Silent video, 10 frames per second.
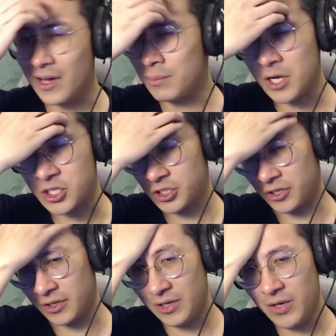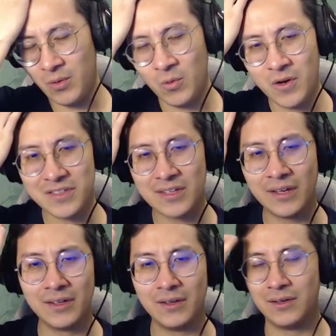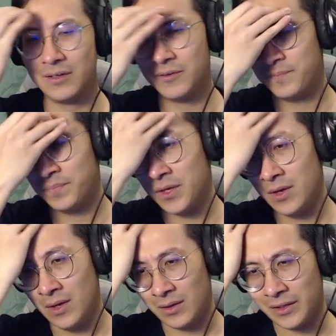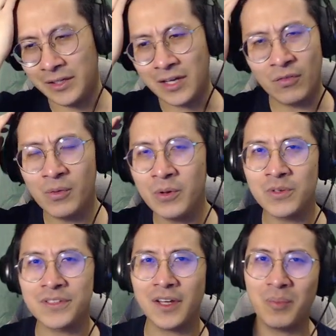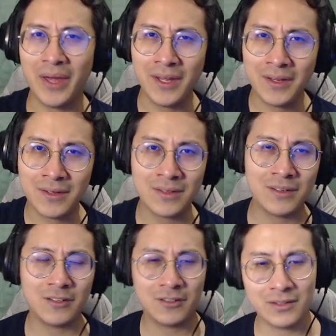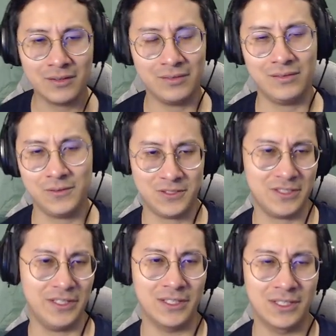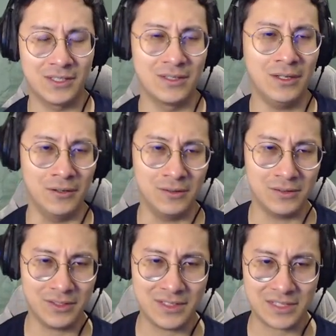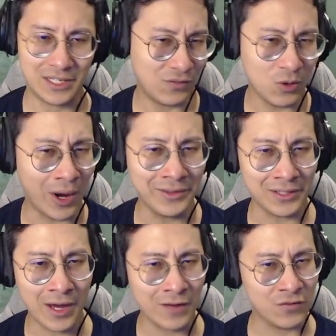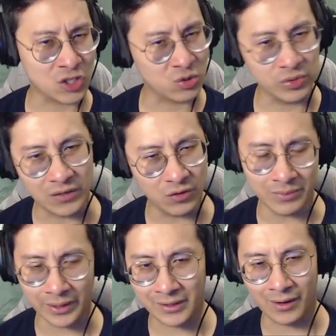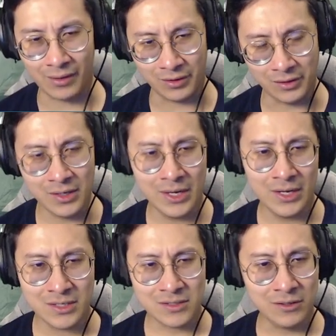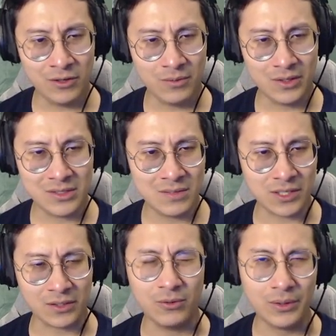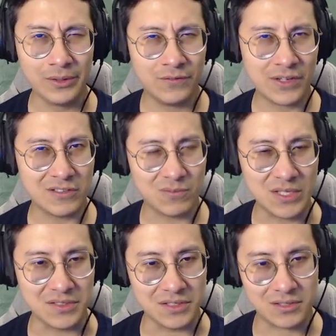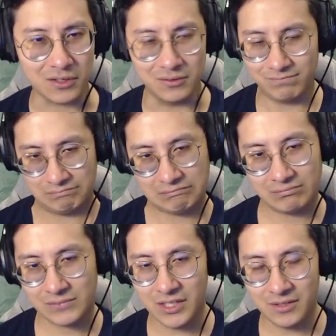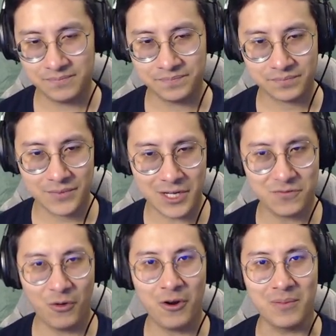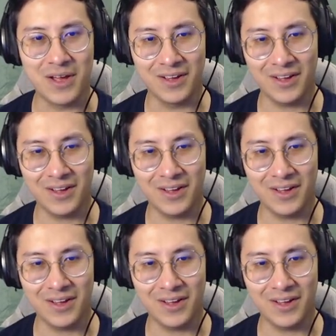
I'm not sure. It, it was like a, like a government was like paying, almost like you know, it's like if you hunt the lionfishes, we'll give you money kind of thing. So it, it seems like they're really invasive species. So yeah, nice form.